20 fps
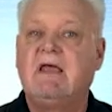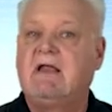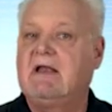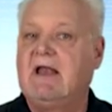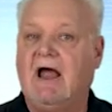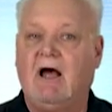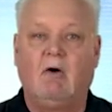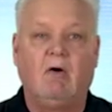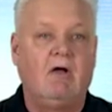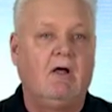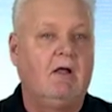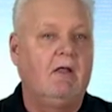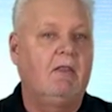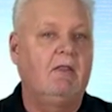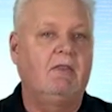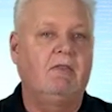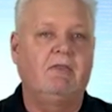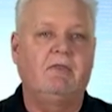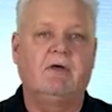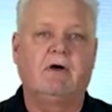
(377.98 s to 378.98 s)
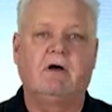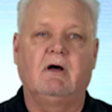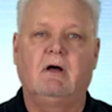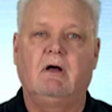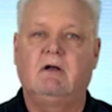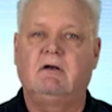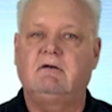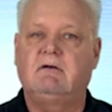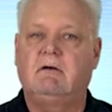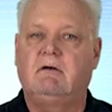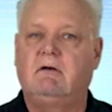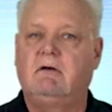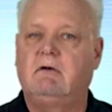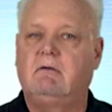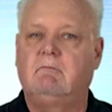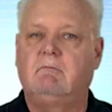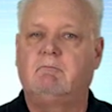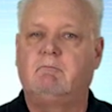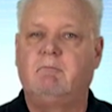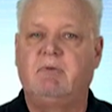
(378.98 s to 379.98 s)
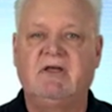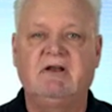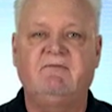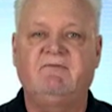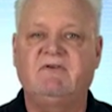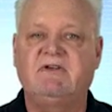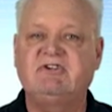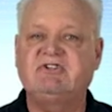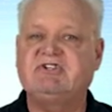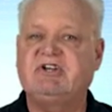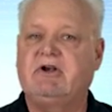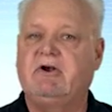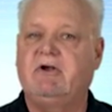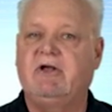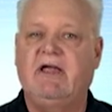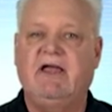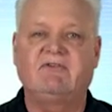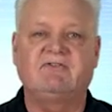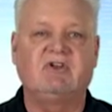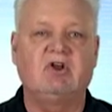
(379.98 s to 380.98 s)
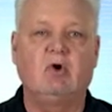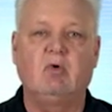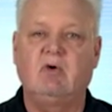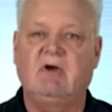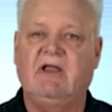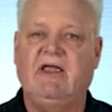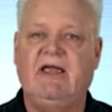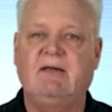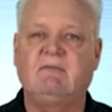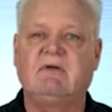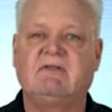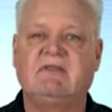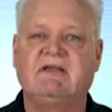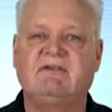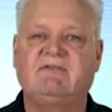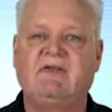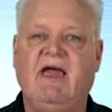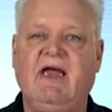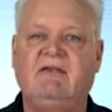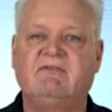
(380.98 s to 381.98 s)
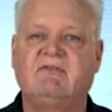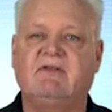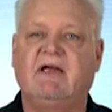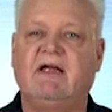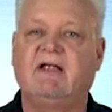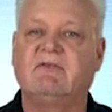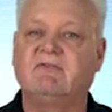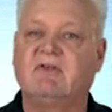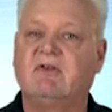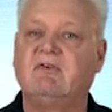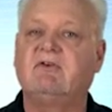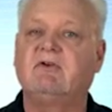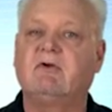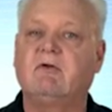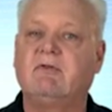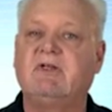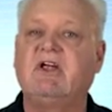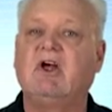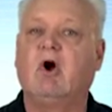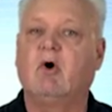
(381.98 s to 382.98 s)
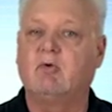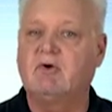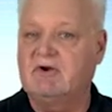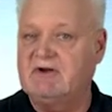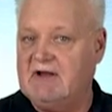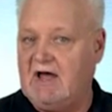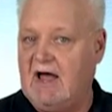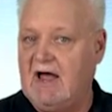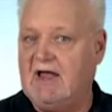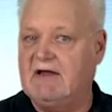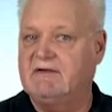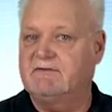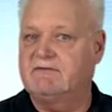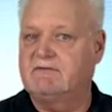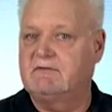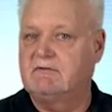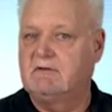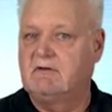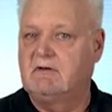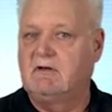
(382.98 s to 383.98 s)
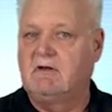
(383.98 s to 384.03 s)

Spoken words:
Now, the beneficiary has no claim to these assets until the owner dies.